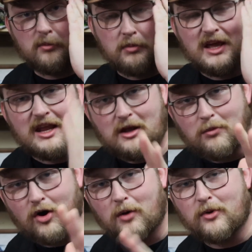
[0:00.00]

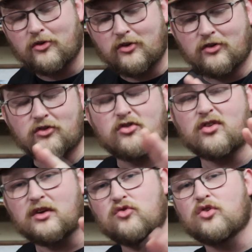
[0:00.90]
beginning barbers, this is
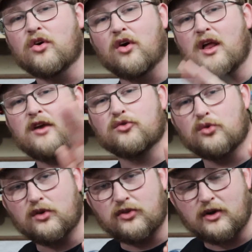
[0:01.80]
just a generalized
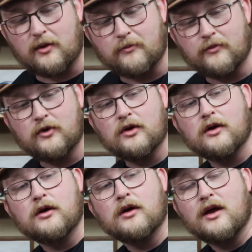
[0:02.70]
rule of thumb.
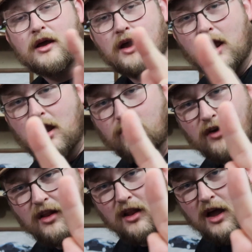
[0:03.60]

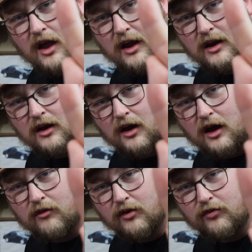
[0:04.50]
Every line
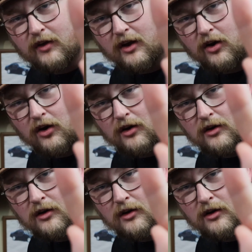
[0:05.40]
of your finger